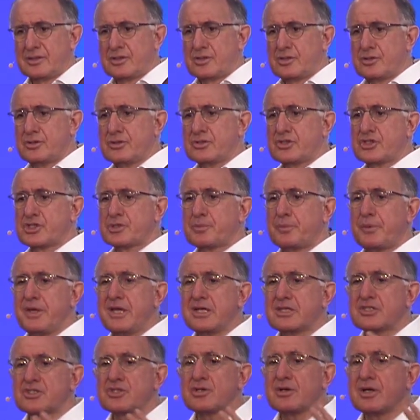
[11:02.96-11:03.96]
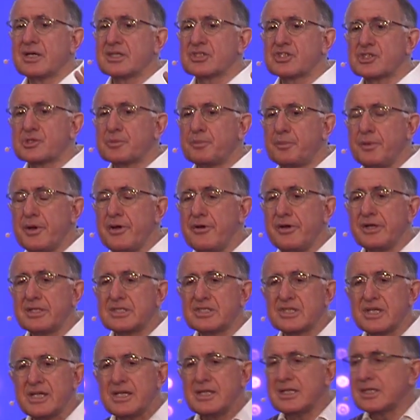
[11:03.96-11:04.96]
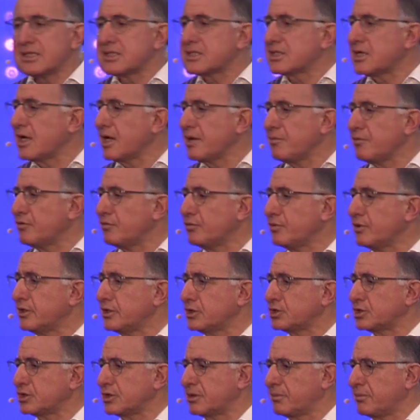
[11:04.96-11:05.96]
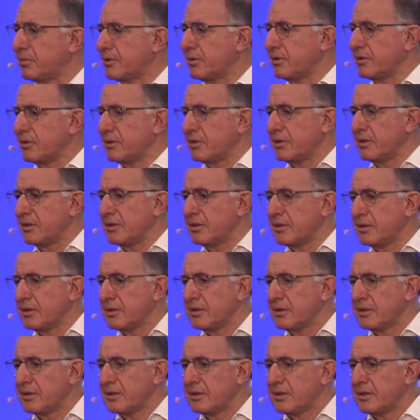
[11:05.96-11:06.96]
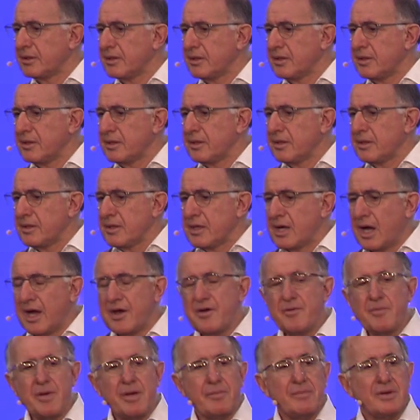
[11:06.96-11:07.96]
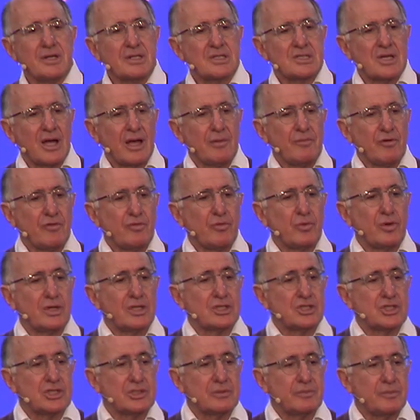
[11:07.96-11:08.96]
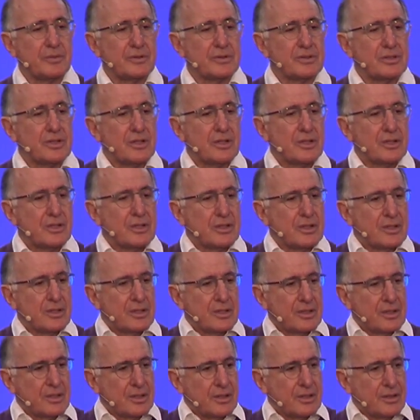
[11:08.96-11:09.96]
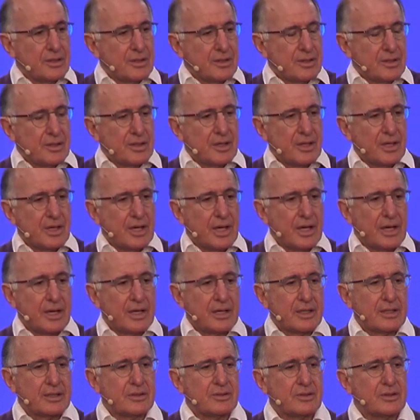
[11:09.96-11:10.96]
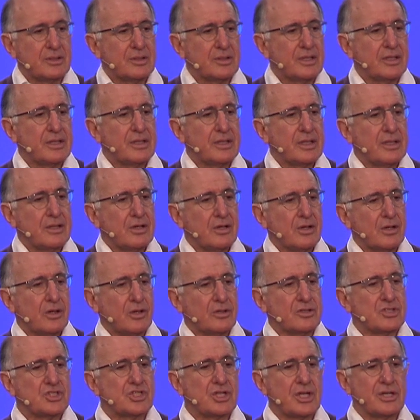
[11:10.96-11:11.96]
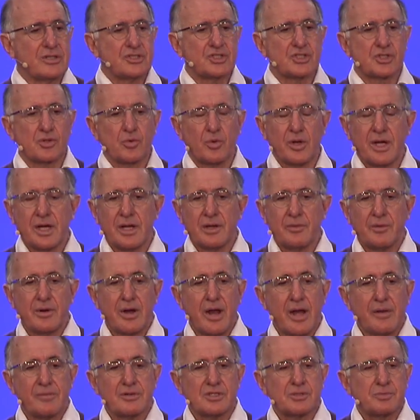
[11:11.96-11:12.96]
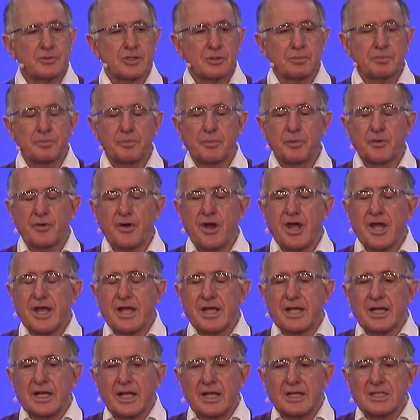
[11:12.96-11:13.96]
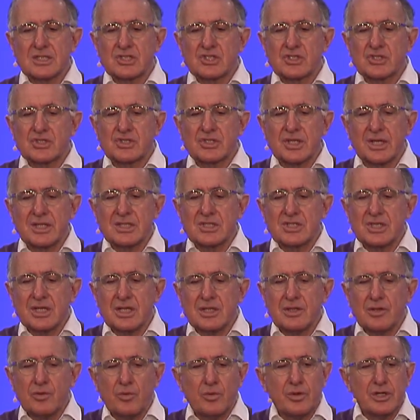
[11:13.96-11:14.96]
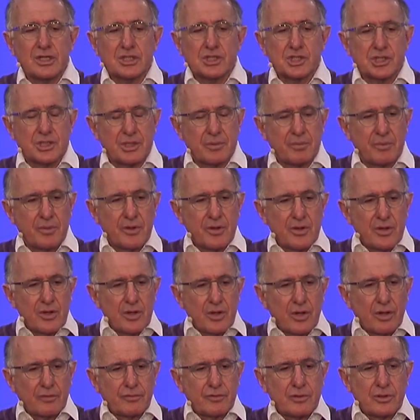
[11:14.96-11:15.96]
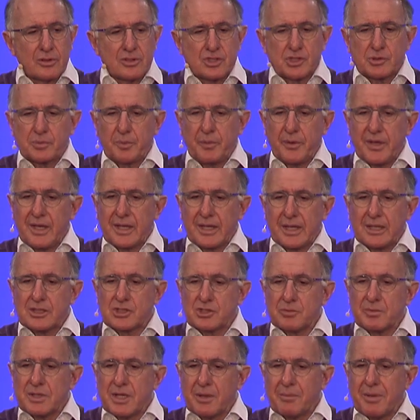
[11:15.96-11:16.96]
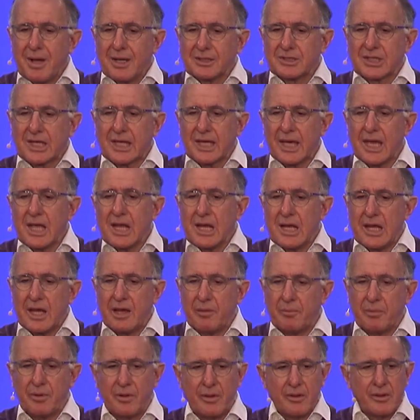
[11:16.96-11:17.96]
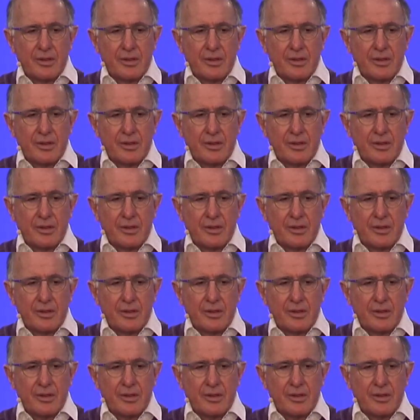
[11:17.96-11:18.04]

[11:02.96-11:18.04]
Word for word: God speaks to our spirits in the time of worship. I remember a time of worship in uh, Onslow Square where I was just praying and had a sense in the worship of God speaking to me about Caleb.